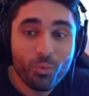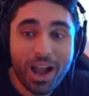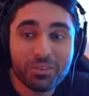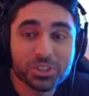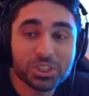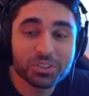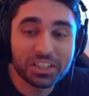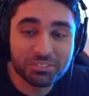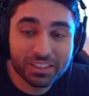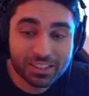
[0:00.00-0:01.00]
Why would you
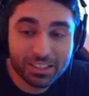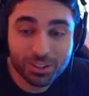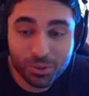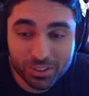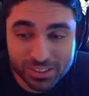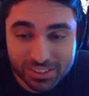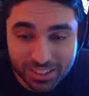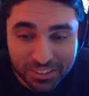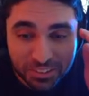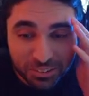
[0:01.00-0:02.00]
even
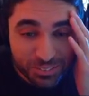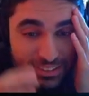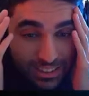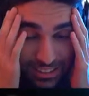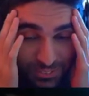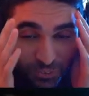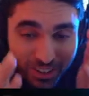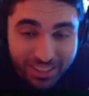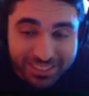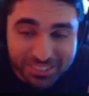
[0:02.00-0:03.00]
close? Just
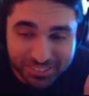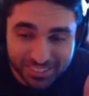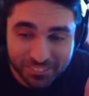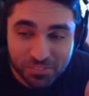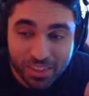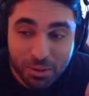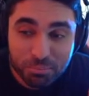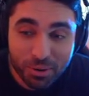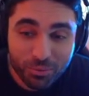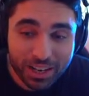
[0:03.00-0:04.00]
run, dude.
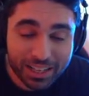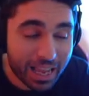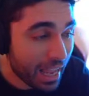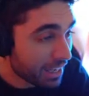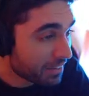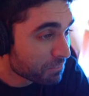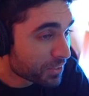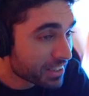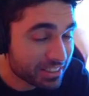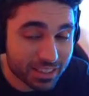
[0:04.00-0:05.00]
But what a guy.
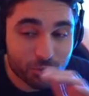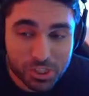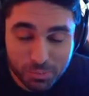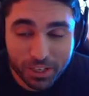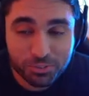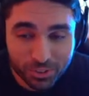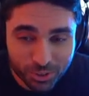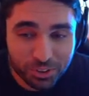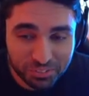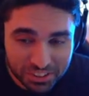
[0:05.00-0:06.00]
He's a
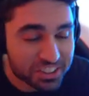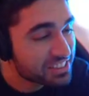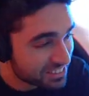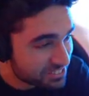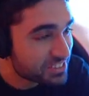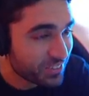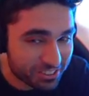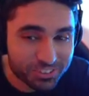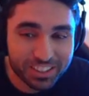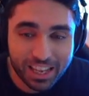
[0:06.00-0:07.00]
respectful homie. He's a
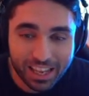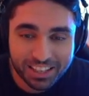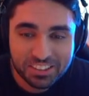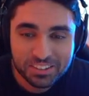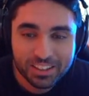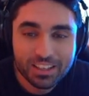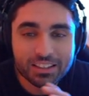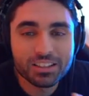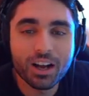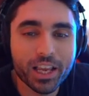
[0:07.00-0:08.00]
respectful guy.
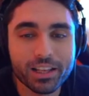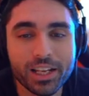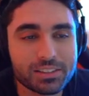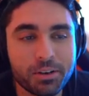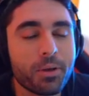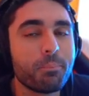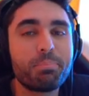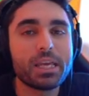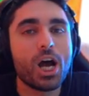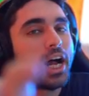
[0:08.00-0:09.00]
Okay, listen.
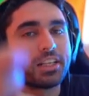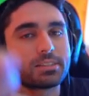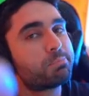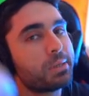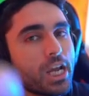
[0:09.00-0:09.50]
Be honest.